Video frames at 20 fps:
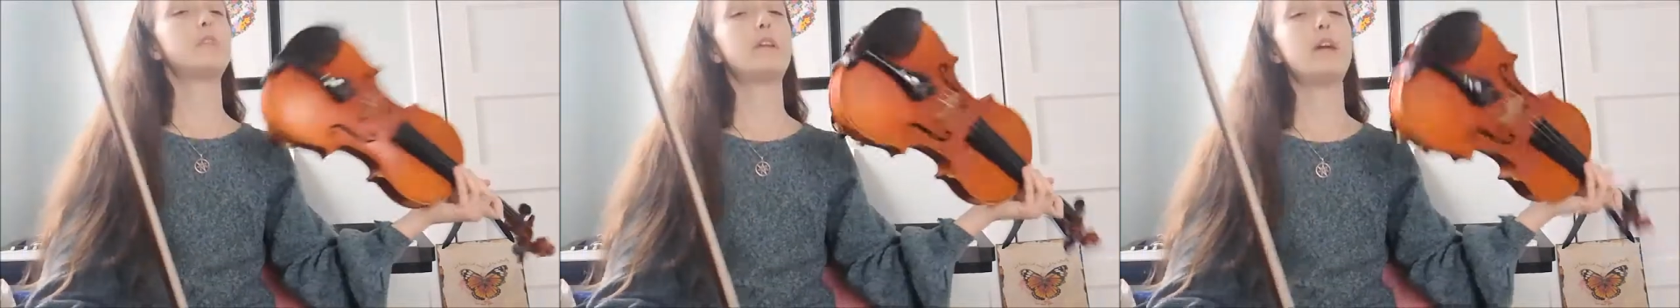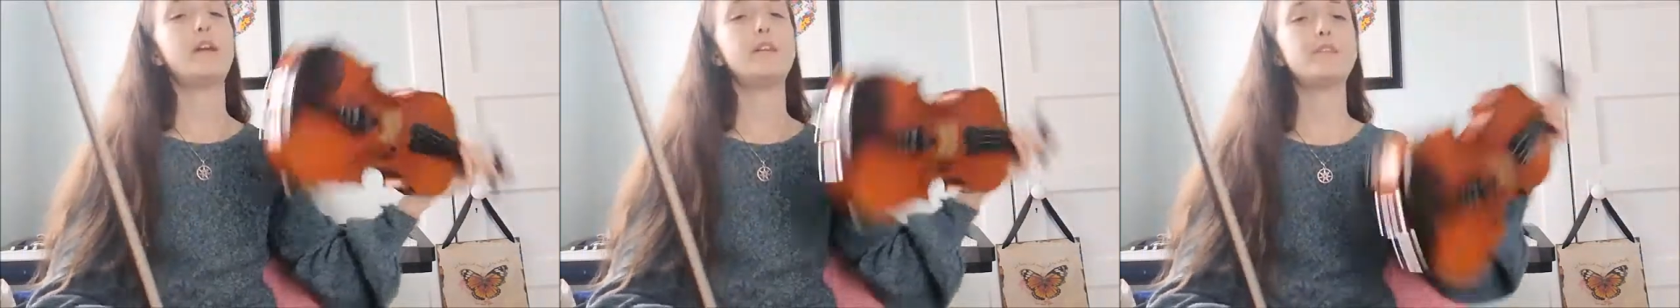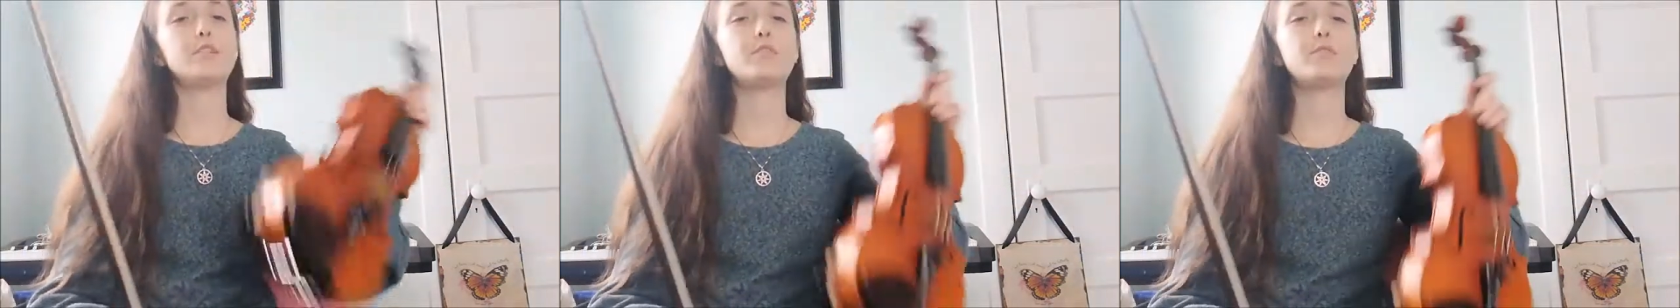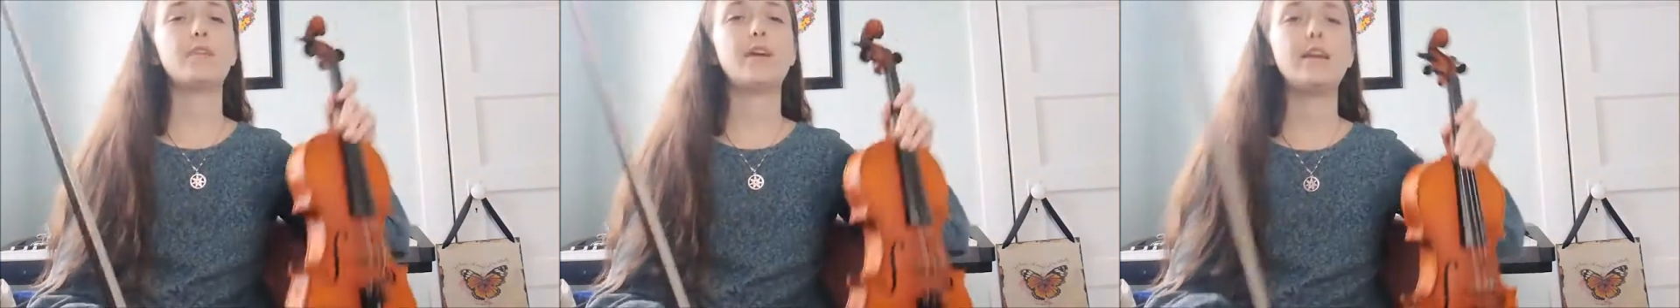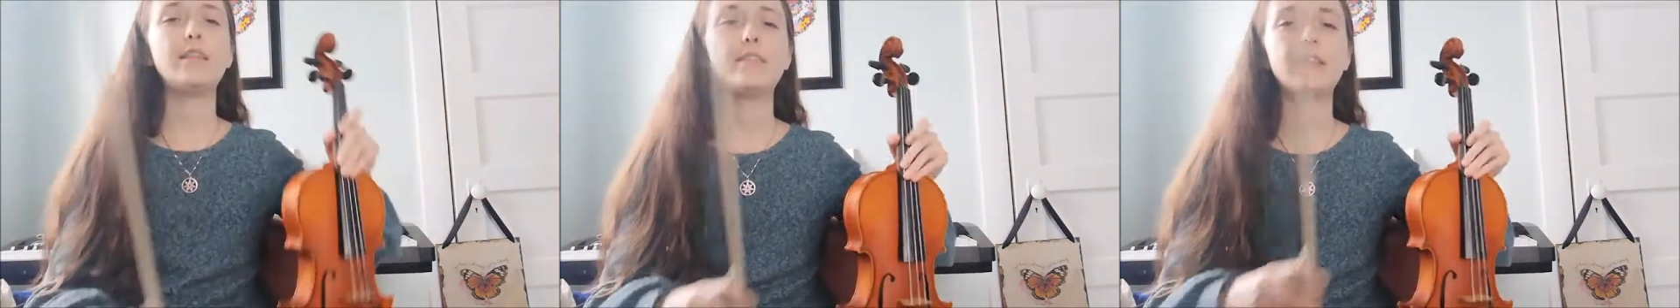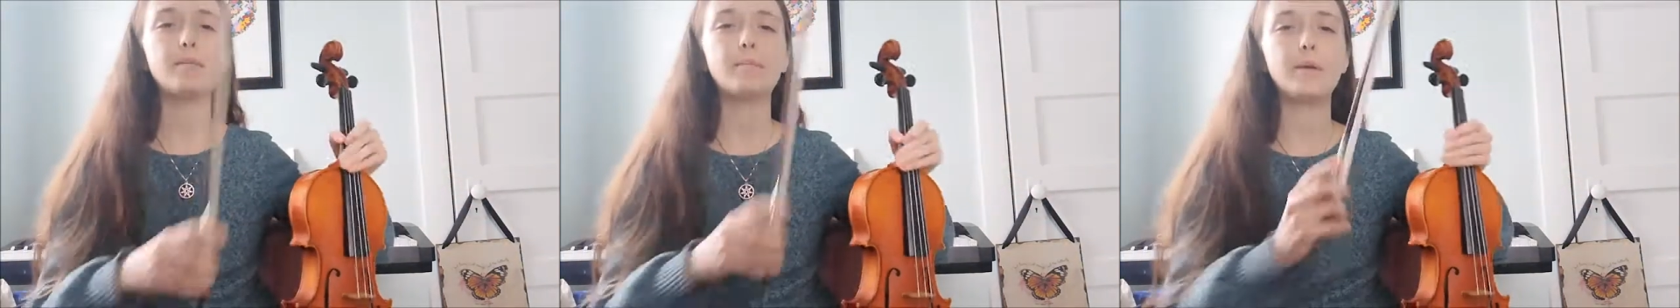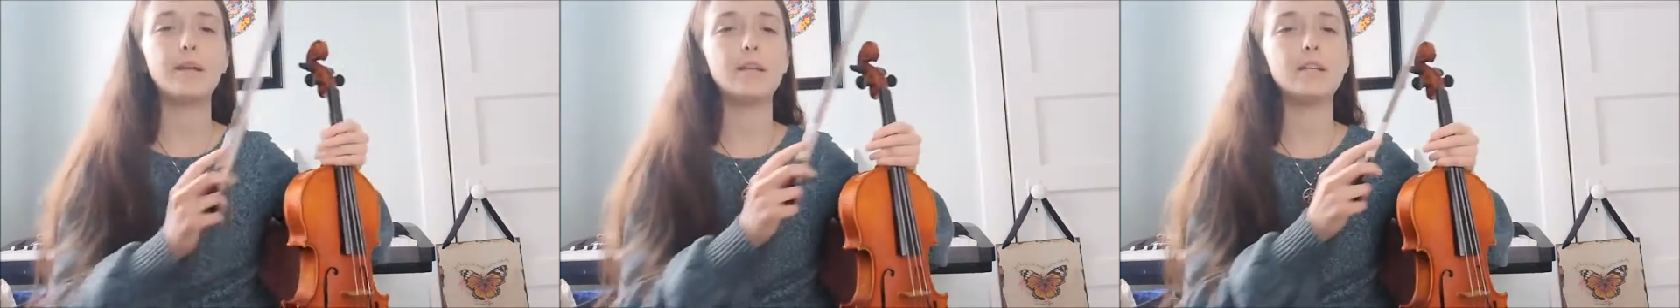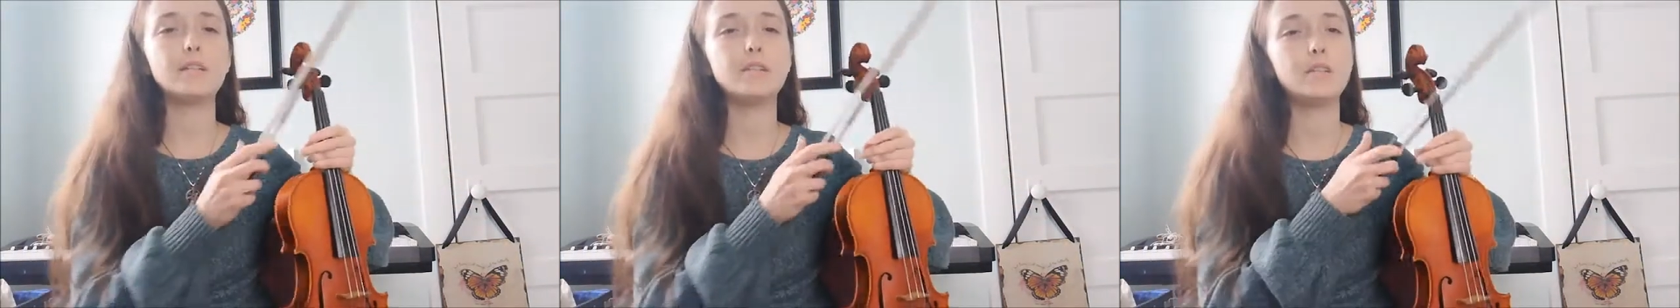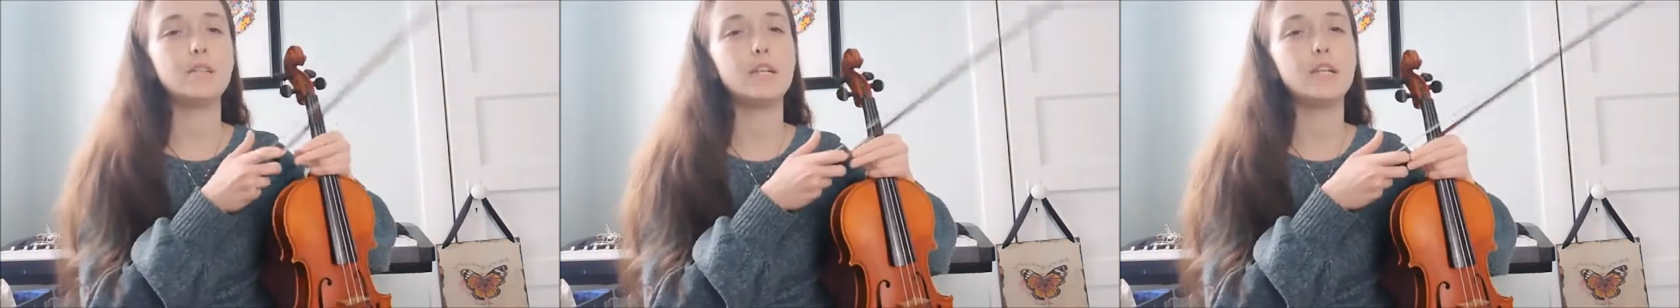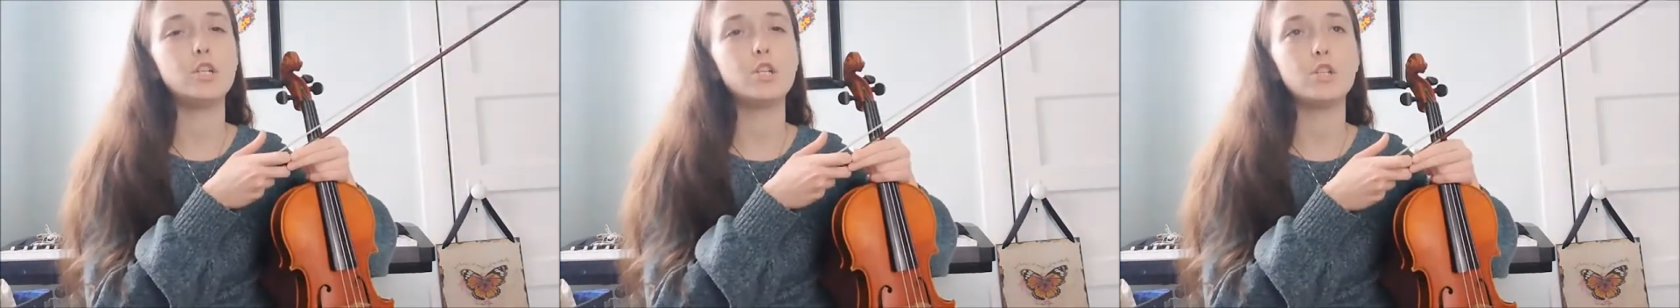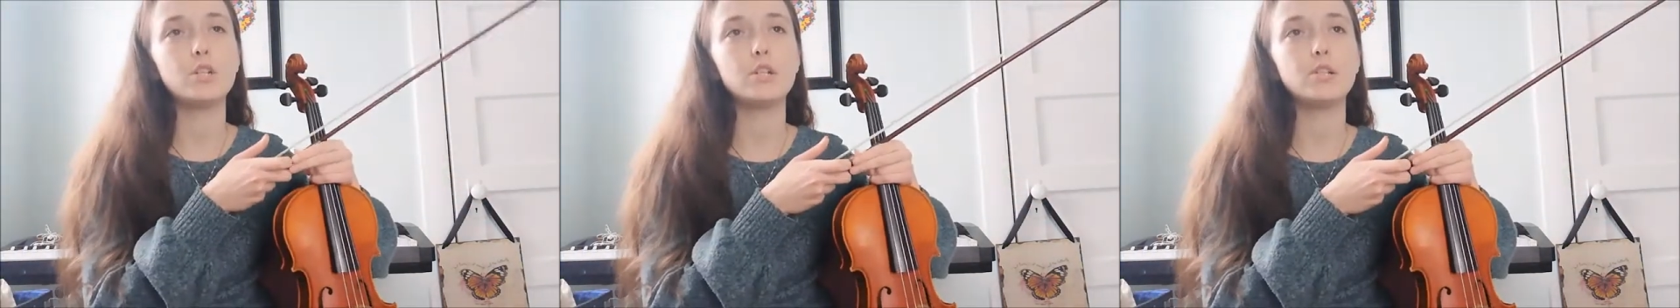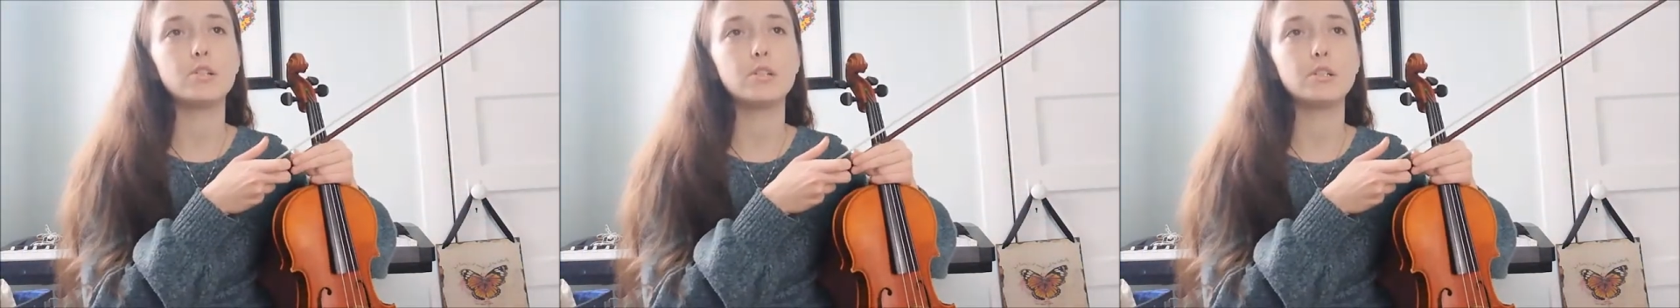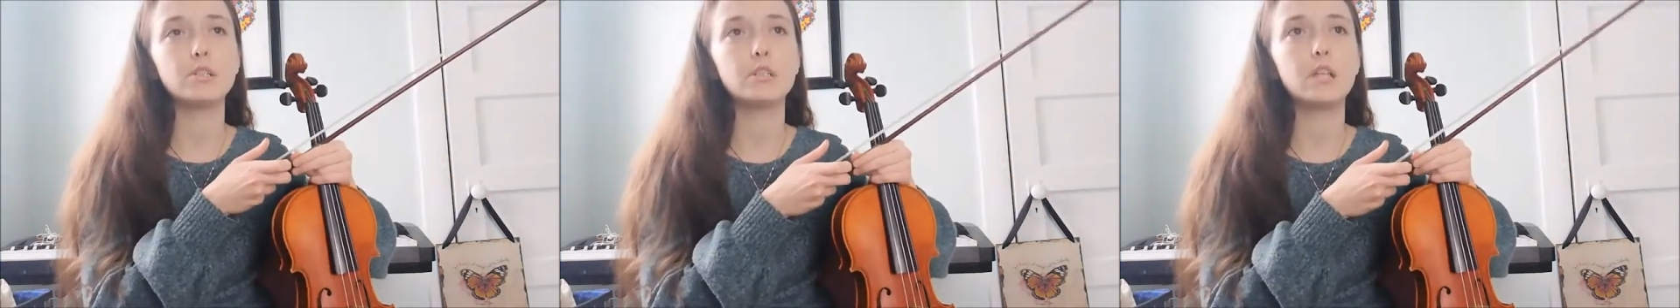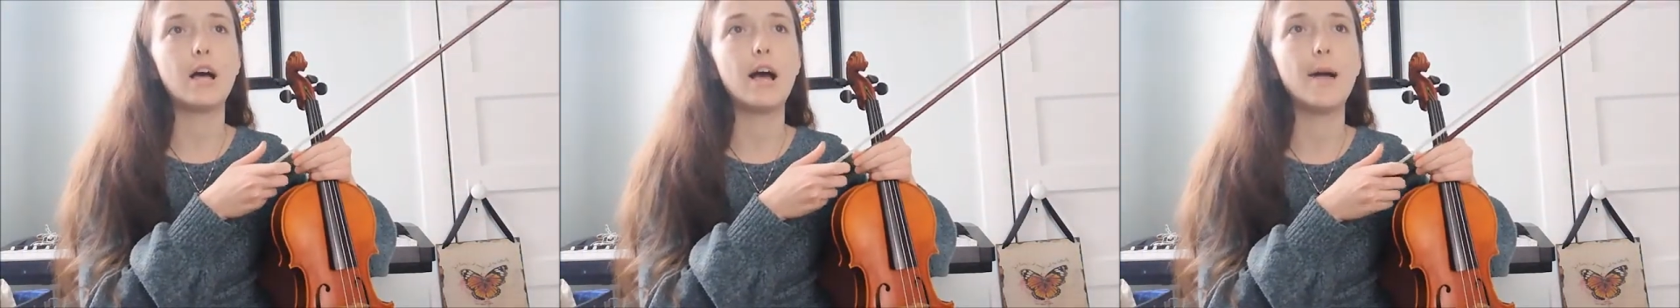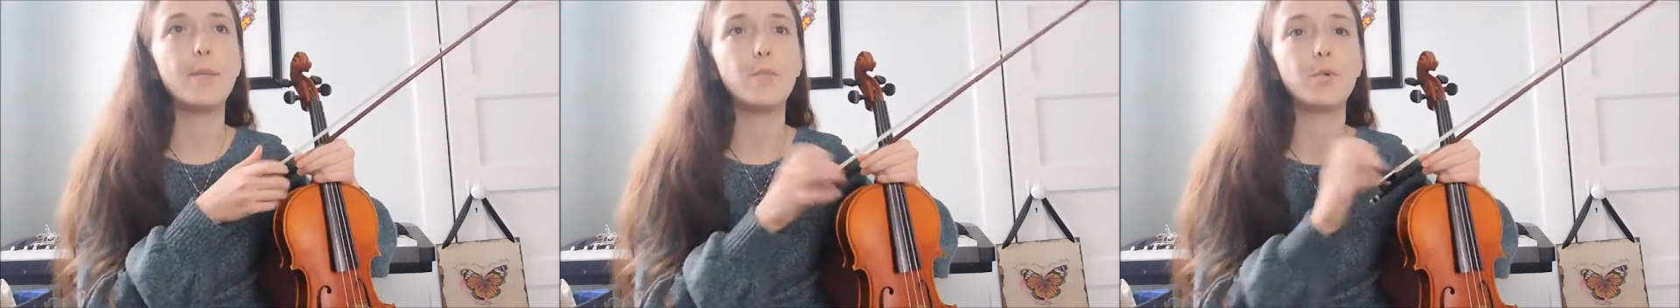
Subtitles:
I just find that my intonation is a lot